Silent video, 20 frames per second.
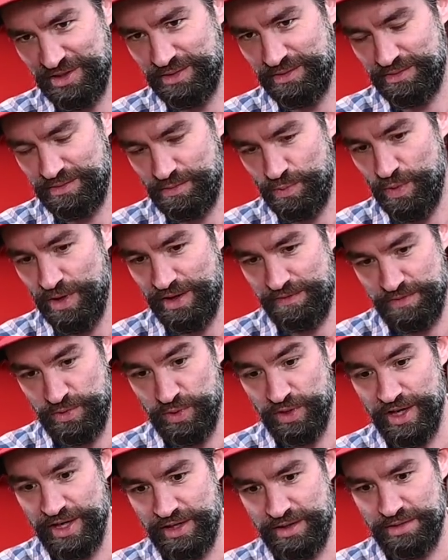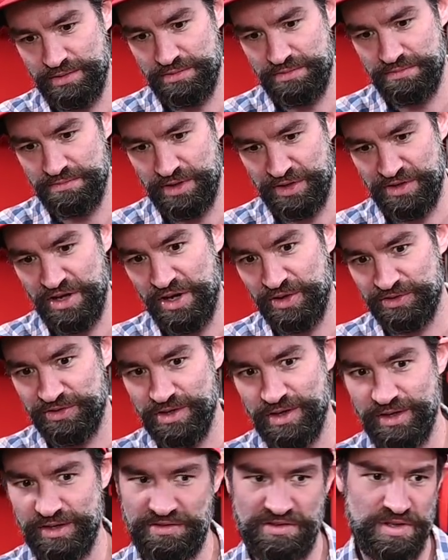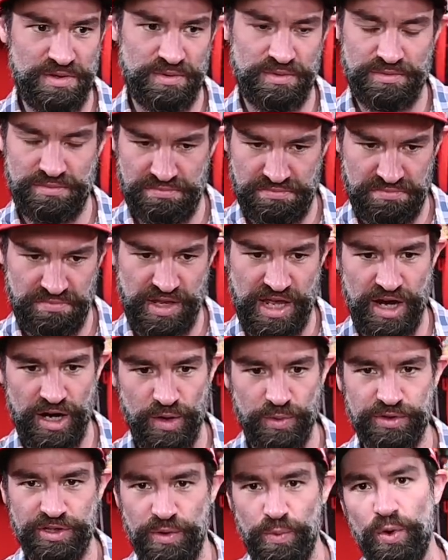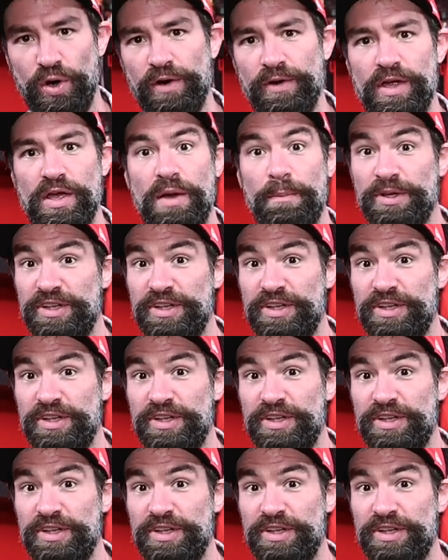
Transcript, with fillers: if you like McDonald's nuggets, they were they are what they were.